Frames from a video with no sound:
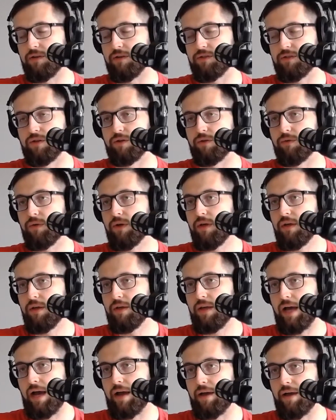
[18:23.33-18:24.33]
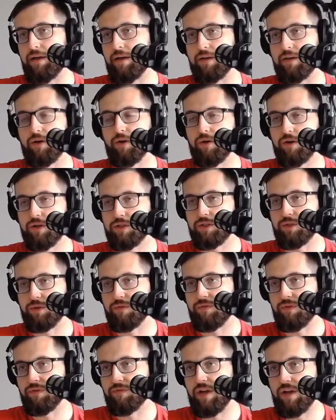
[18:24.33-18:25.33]
So I encourage
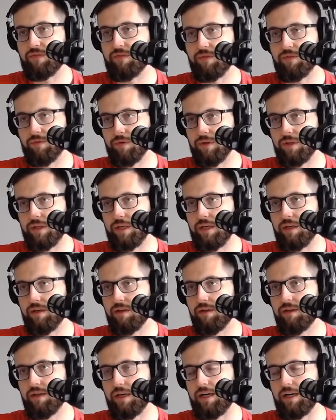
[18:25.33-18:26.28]
you, if you've never really